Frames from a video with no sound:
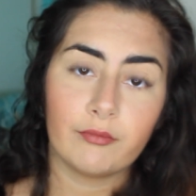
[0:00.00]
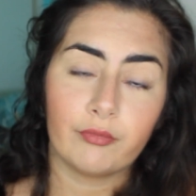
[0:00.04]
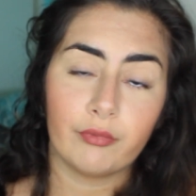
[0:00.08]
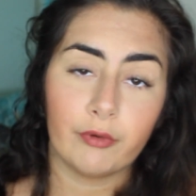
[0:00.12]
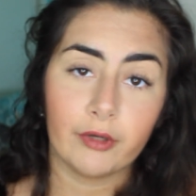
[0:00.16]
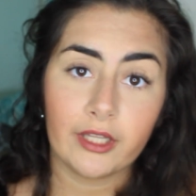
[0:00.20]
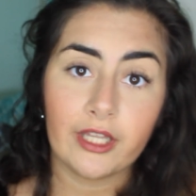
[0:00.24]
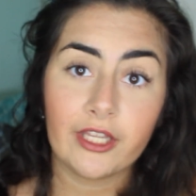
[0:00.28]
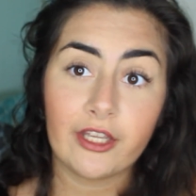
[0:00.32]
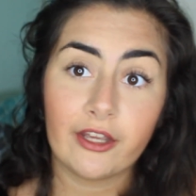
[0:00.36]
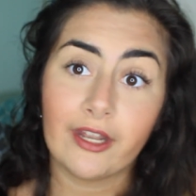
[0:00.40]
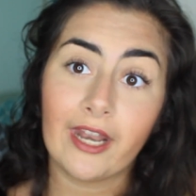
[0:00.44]

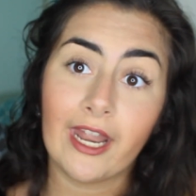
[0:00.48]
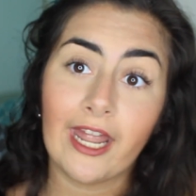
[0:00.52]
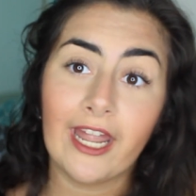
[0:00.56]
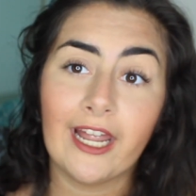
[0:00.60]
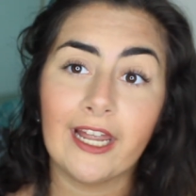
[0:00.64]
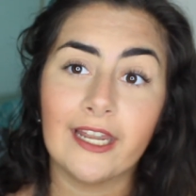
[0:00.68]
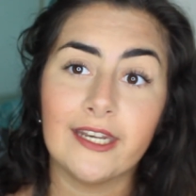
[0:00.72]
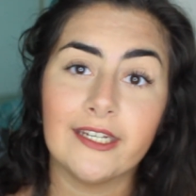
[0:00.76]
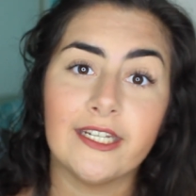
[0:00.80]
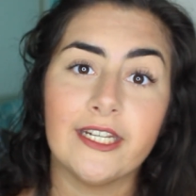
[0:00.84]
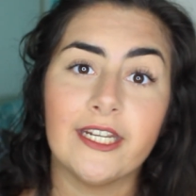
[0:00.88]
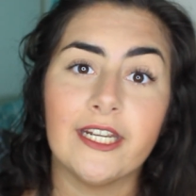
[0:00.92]
really good
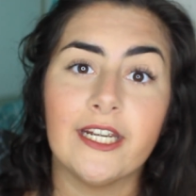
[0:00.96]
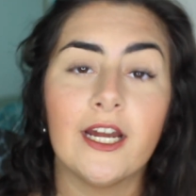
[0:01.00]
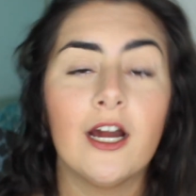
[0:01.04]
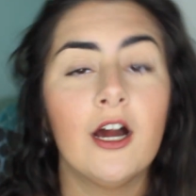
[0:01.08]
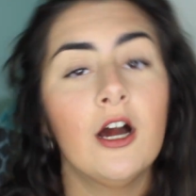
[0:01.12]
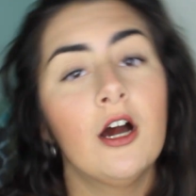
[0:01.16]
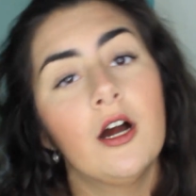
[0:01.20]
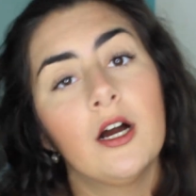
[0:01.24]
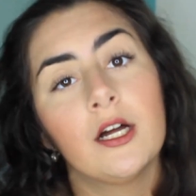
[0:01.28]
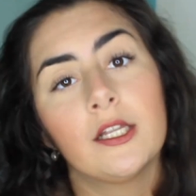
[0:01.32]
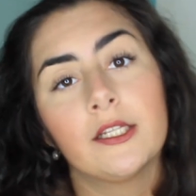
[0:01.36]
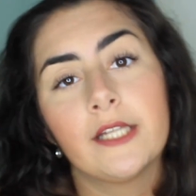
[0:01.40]
handy.
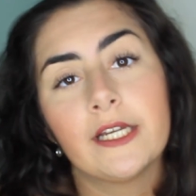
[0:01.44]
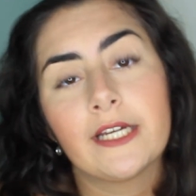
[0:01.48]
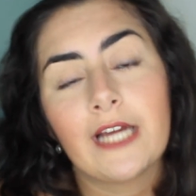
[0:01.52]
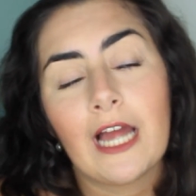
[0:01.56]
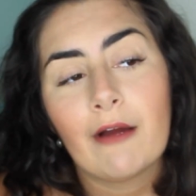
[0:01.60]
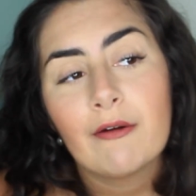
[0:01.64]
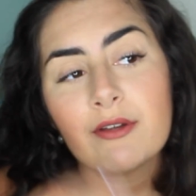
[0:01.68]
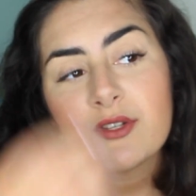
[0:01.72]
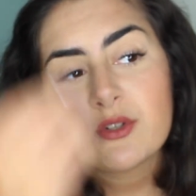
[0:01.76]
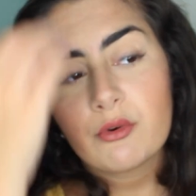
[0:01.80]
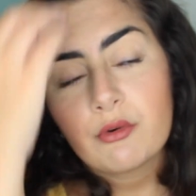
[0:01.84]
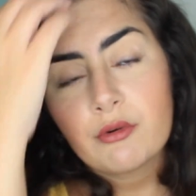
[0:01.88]
Like
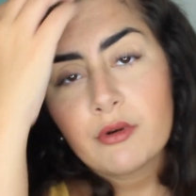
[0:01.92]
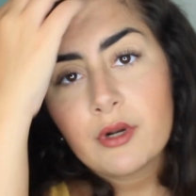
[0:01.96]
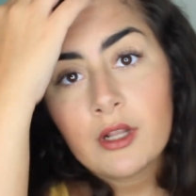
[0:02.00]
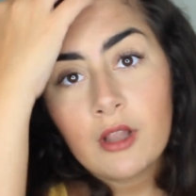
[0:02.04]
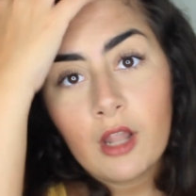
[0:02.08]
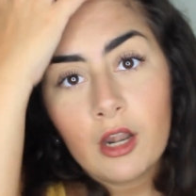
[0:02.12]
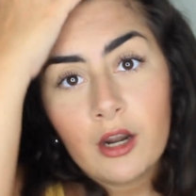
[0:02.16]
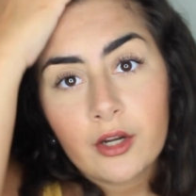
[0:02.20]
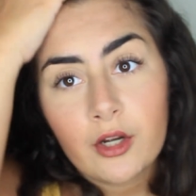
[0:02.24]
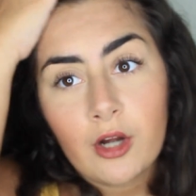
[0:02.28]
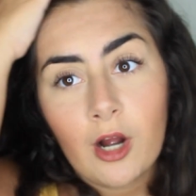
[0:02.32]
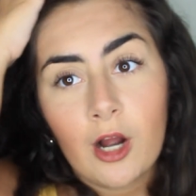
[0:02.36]
I was ordering
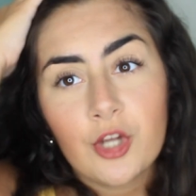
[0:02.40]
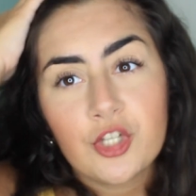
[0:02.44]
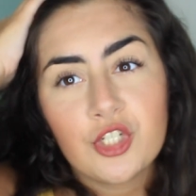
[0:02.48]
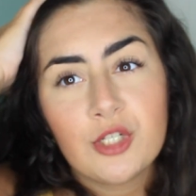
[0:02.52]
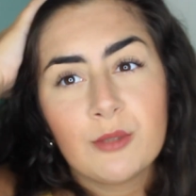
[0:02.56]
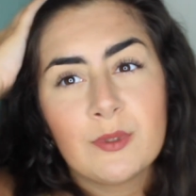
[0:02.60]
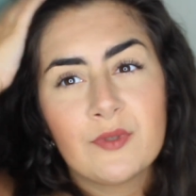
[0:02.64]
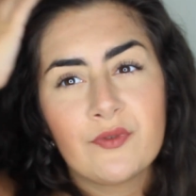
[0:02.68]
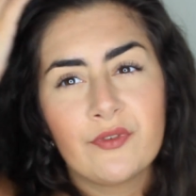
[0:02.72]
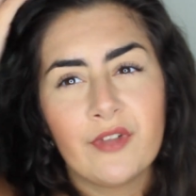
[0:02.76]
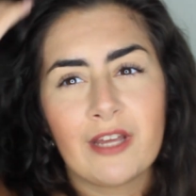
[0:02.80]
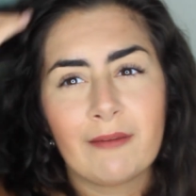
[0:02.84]
a lot of
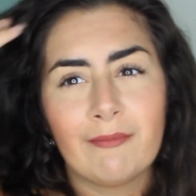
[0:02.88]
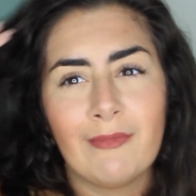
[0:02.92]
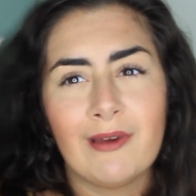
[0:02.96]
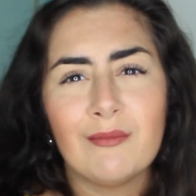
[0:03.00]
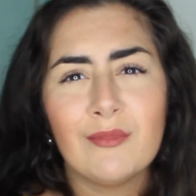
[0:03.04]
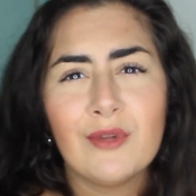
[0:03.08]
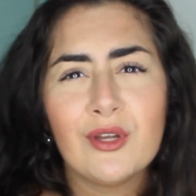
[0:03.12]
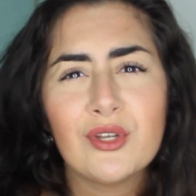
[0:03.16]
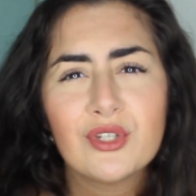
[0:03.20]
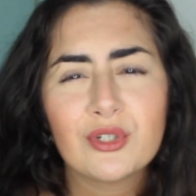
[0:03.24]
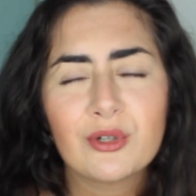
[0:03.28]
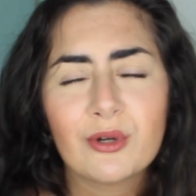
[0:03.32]
costumes for like my
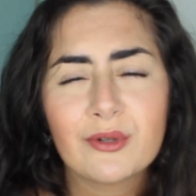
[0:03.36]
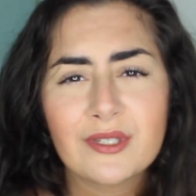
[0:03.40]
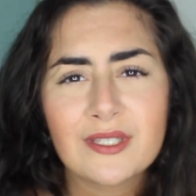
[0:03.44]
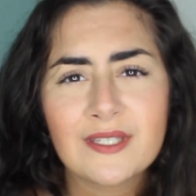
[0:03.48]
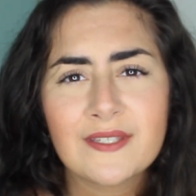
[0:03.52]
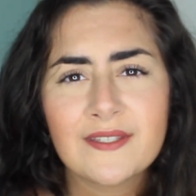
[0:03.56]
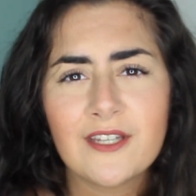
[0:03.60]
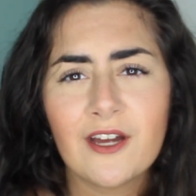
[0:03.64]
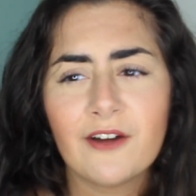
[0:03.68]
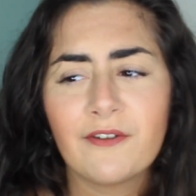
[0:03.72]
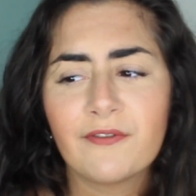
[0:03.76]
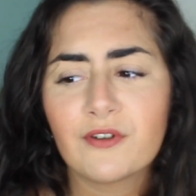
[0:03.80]
musicals
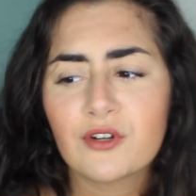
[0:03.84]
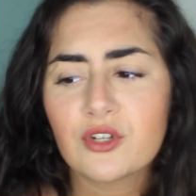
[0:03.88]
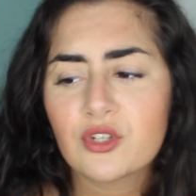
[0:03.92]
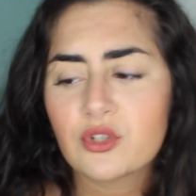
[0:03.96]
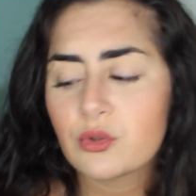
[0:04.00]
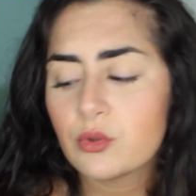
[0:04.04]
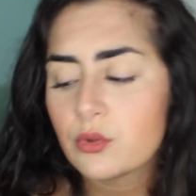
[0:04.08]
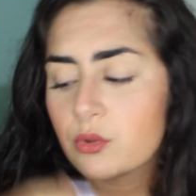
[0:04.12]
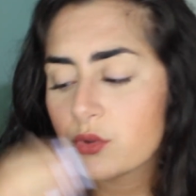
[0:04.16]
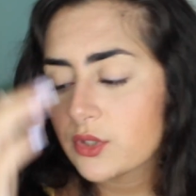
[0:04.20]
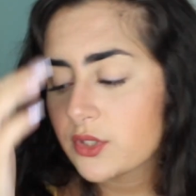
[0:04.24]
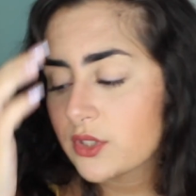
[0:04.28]
and stuff for
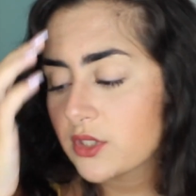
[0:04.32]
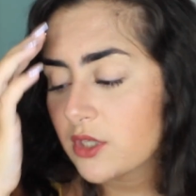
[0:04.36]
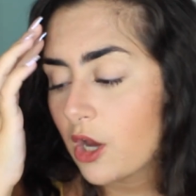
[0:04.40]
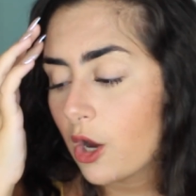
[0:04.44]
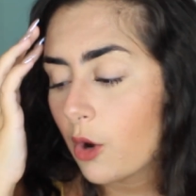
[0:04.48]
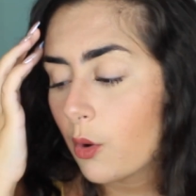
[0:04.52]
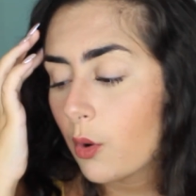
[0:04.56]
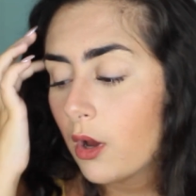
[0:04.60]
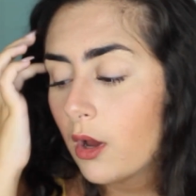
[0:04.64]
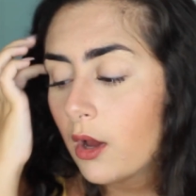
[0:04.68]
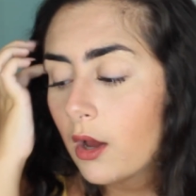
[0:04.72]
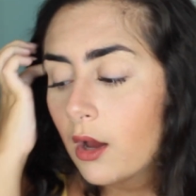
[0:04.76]
school,
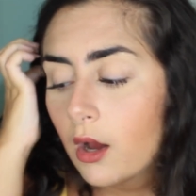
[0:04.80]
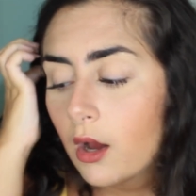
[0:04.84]
so